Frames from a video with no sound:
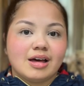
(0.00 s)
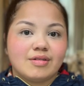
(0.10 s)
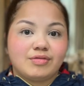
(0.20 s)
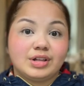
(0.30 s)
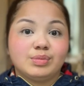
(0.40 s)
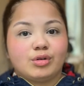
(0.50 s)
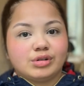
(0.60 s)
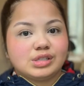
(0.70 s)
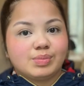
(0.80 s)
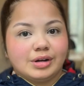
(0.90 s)
feel more
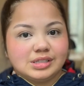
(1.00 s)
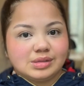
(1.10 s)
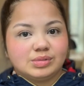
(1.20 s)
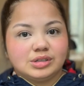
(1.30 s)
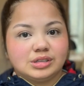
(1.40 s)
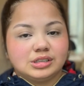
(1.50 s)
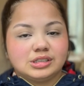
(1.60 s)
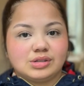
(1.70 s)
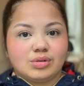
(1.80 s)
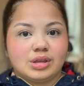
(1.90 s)
responsible
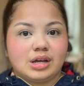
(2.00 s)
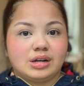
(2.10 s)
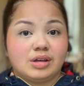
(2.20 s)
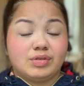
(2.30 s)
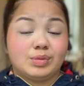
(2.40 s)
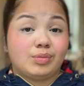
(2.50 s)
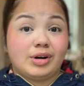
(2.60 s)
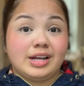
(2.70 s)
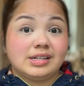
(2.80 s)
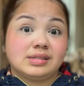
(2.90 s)
so that if it
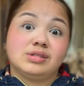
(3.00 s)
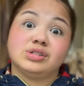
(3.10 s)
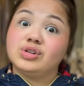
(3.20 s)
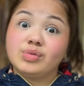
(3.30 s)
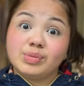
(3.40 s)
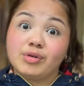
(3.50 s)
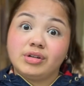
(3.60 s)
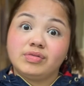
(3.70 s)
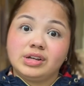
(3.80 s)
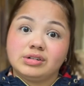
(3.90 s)
breaks, there's no one to
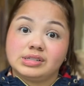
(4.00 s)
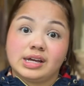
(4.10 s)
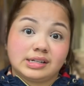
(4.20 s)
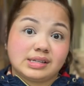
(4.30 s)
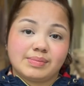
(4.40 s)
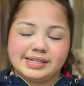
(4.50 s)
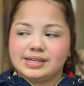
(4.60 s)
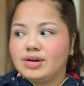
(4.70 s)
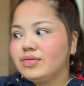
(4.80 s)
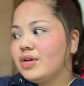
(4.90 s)
point fingers at except
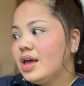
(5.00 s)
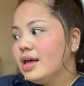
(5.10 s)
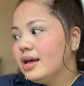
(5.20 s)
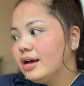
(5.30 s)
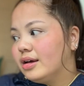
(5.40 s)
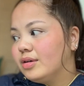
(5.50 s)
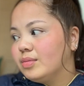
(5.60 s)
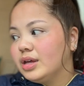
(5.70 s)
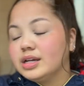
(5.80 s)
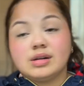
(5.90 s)
myself.
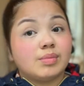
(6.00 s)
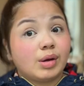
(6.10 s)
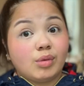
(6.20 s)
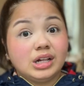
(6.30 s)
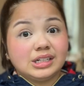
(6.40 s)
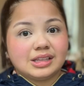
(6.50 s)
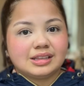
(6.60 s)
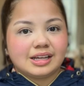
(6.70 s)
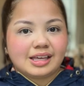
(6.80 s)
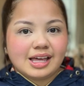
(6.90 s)
And my wallet,
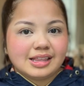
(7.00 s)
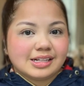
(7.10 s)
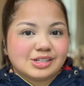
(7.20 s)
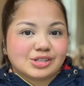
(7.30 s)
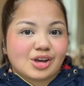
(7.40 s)
again, that's just